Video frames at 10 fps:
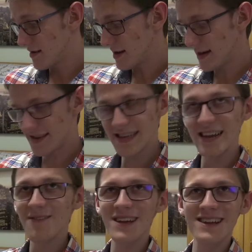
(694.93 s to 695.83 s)
Yes,
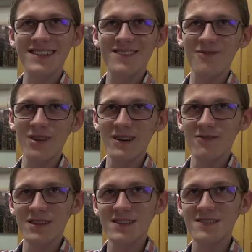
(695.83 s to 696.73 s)
I mean,
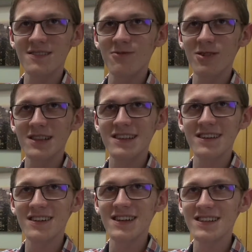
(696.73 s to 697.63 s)
what has the world
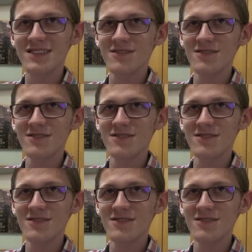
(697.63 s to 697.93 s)
gotten into?